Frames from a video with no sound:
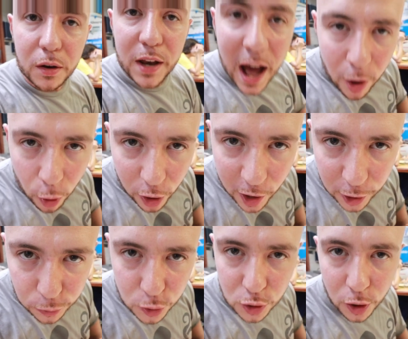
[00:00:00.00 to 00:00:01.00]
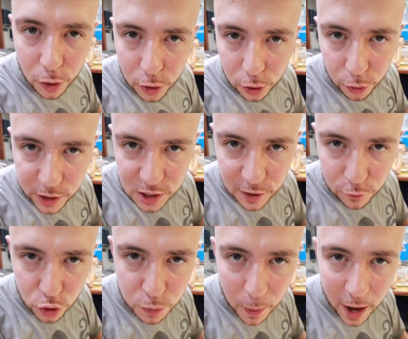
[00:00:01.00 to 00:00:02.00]
not order octopus if you go to a Greek
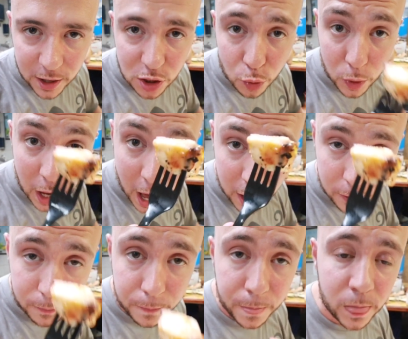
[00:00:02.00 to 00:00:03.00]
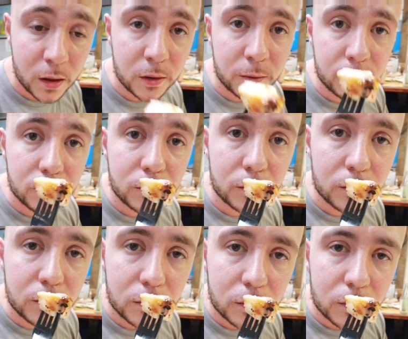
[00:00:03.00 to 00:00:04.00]
seafood spot. You got it.
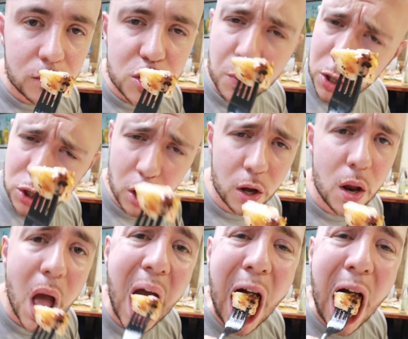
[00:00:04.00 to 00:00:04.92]
Smells good.